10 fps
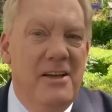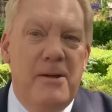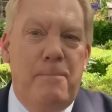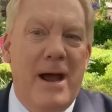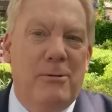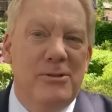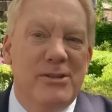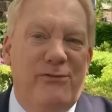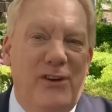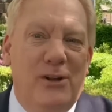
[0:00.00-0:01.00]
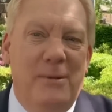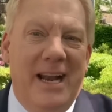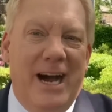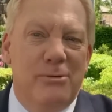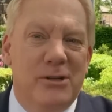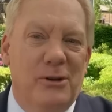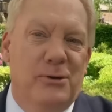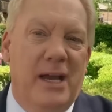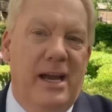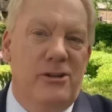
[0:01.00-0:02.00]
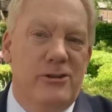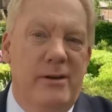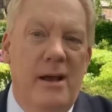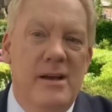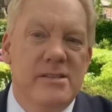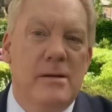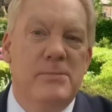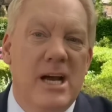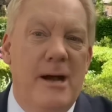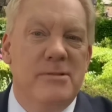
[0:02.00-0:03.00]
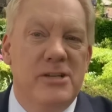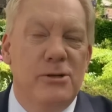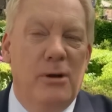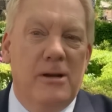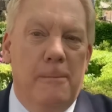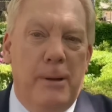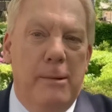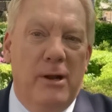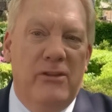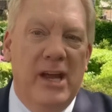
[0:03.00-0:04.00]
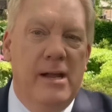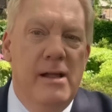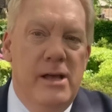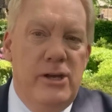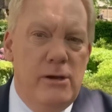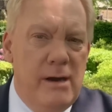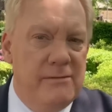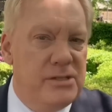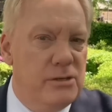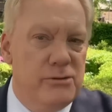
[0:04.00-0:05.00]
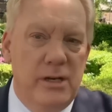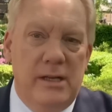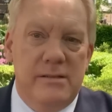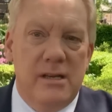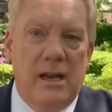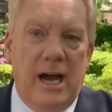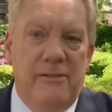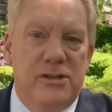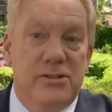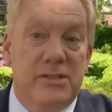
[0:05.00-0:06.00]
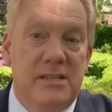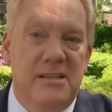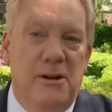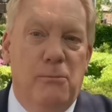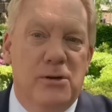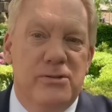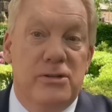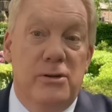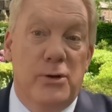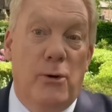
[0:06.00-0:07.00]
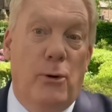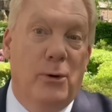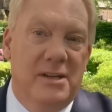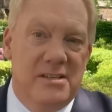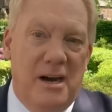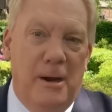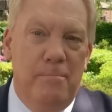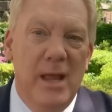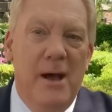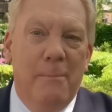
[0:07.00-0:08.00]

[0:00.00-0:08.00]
The perils of filming out on location. Sometimes I do look at people and think, you have such an easy life just sitting in one studio all the time.